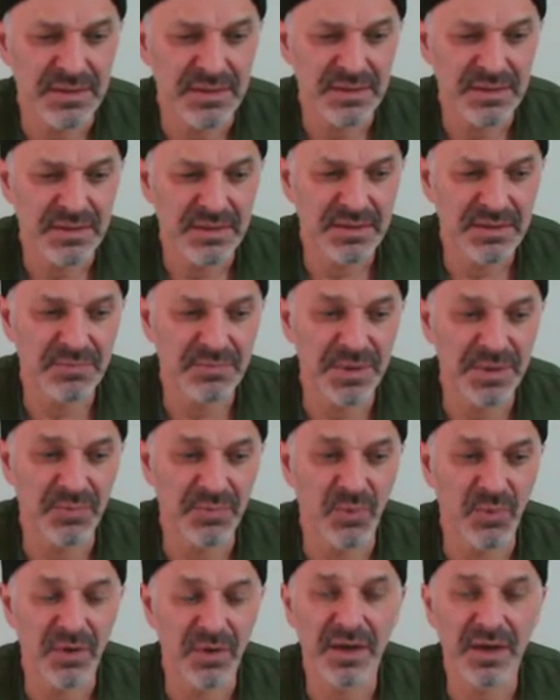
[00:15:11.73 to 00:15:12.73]
just
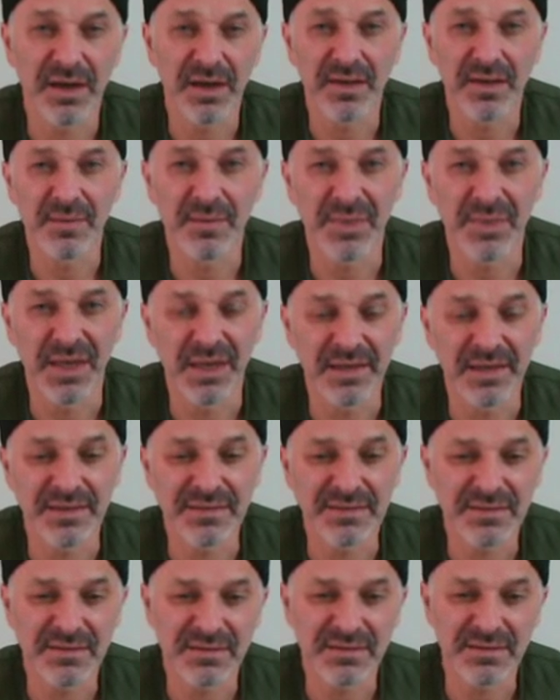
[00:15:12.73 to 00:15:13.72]
people working on the
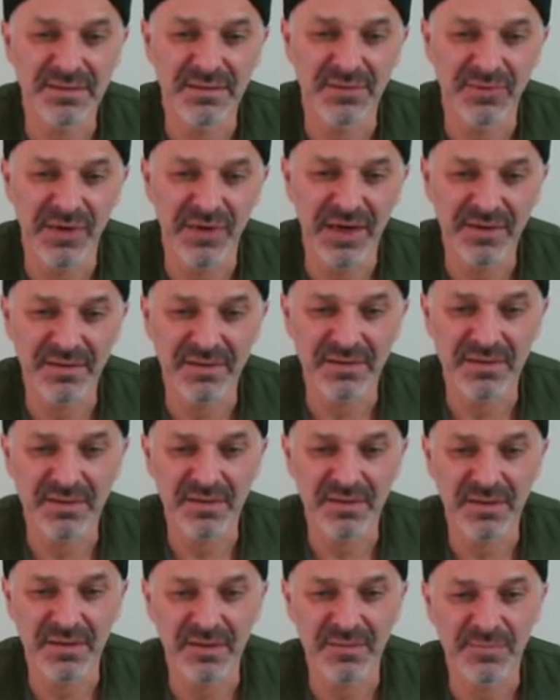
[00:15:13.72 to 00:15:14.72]
base around
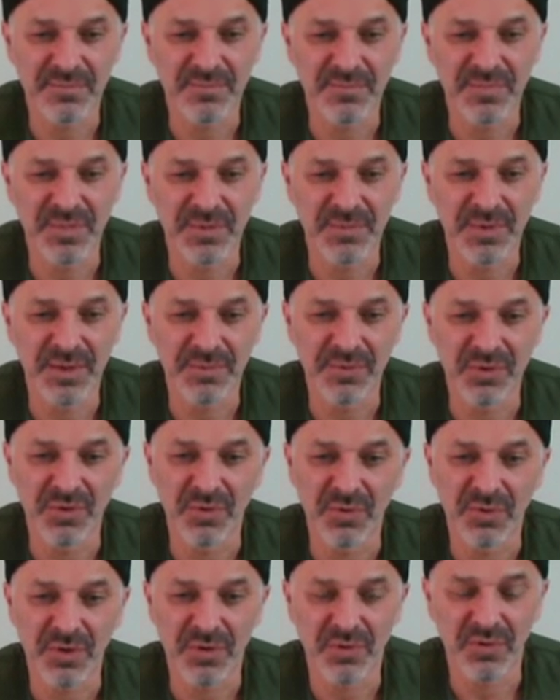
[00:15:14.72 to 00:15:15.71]
the people
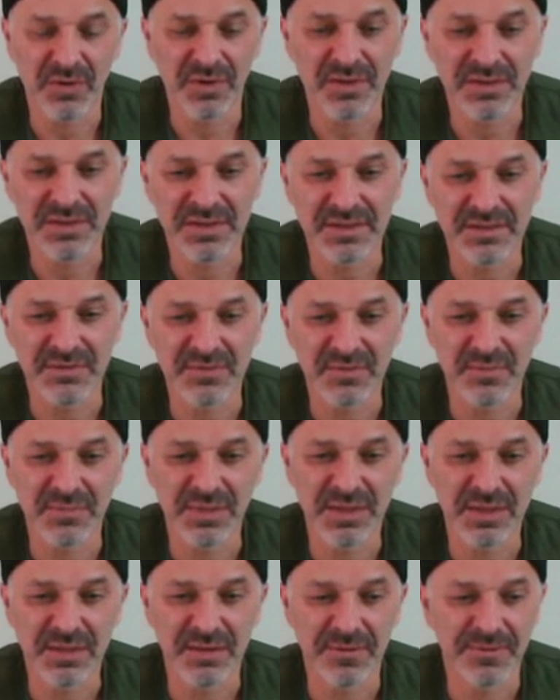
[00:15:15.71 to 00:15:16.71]
who are quarantined are
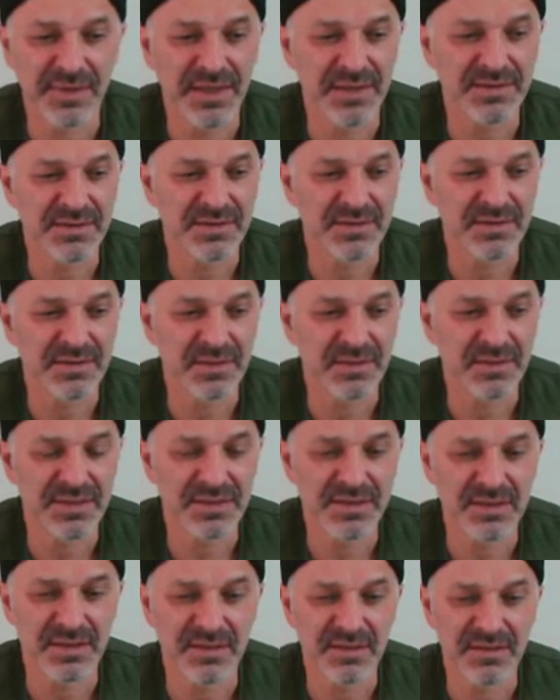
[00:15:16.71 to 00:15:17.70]
being harassed to some
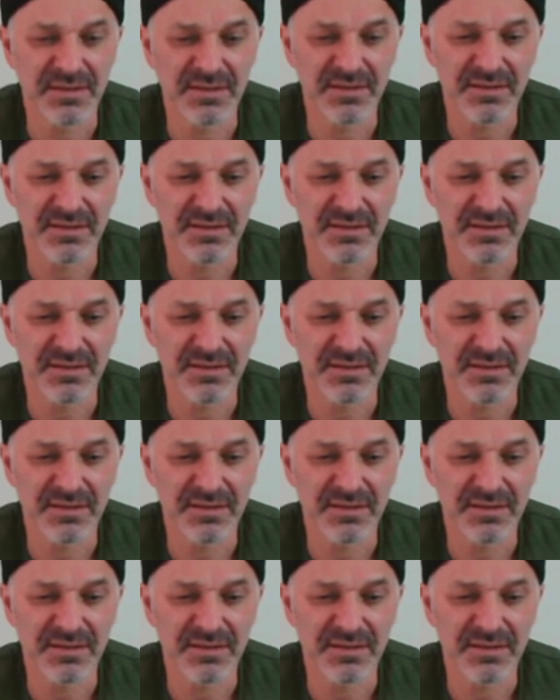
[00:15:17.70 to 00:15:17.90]
extent.